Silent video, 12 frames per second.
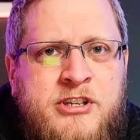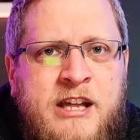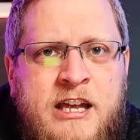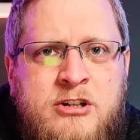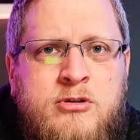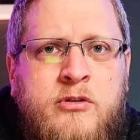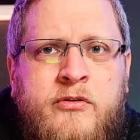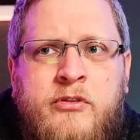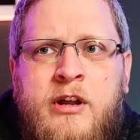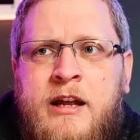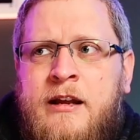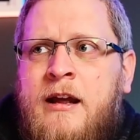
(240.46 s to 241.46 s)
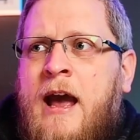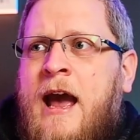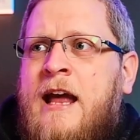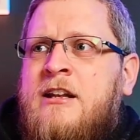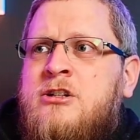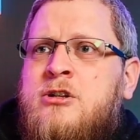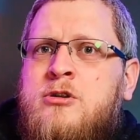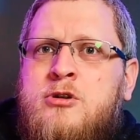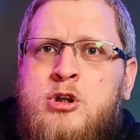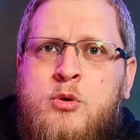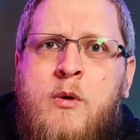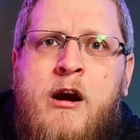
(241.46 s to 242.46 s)
and that sort of thing, and
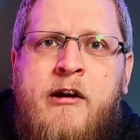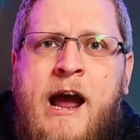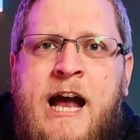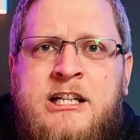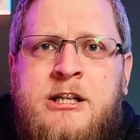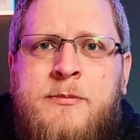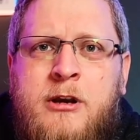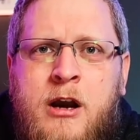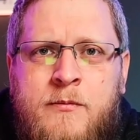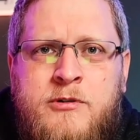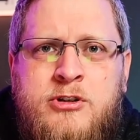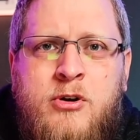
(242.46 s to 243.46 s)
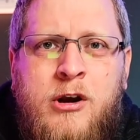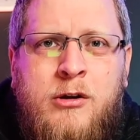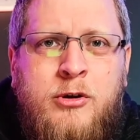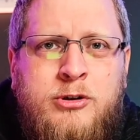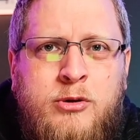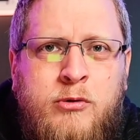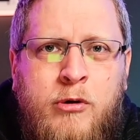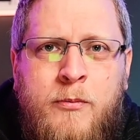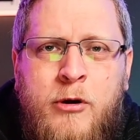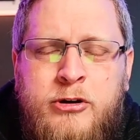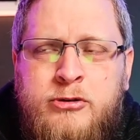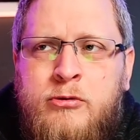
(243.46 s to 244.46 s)
to where it actually becomes psychological or
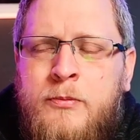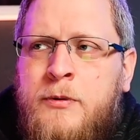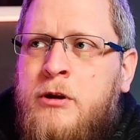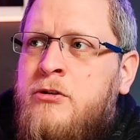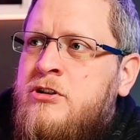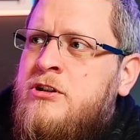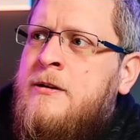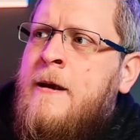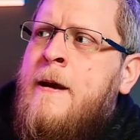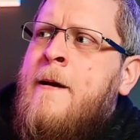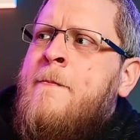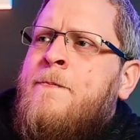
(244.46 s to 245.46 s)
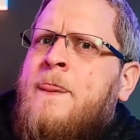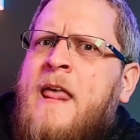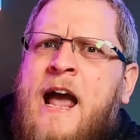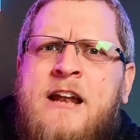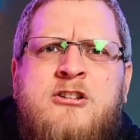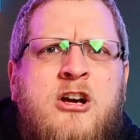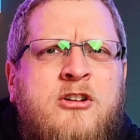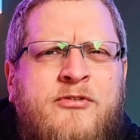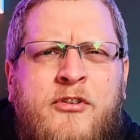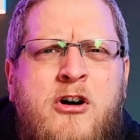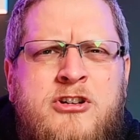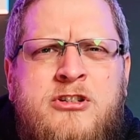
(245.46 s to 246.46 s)
emotional abuse. And as
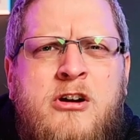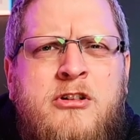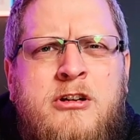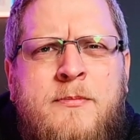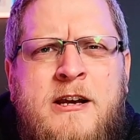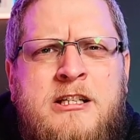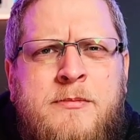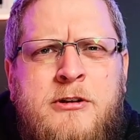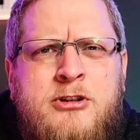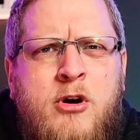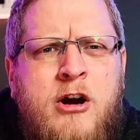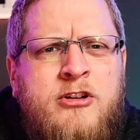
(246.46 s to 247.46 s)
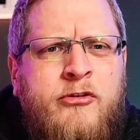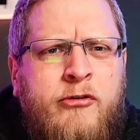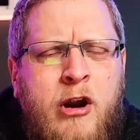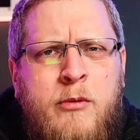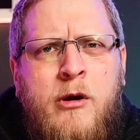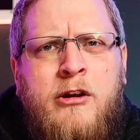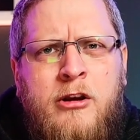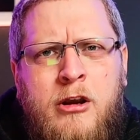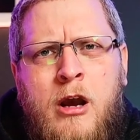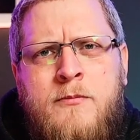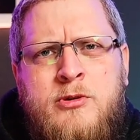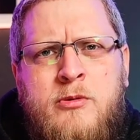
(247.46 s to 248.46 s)
far as I know, the Domestic Abuse Guidance Framework that
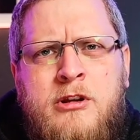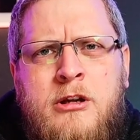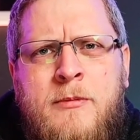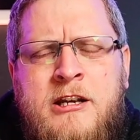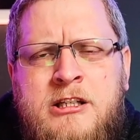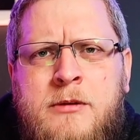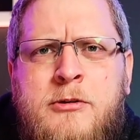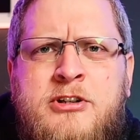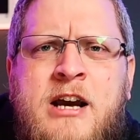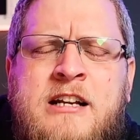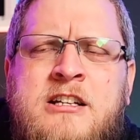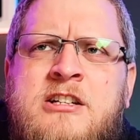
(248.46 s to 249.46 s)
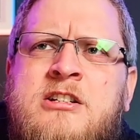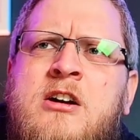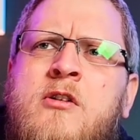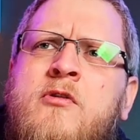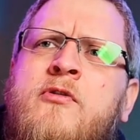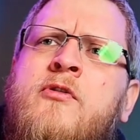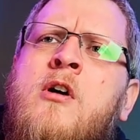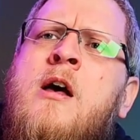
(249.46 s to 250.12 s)
comes with the Domestic Abuse Act itself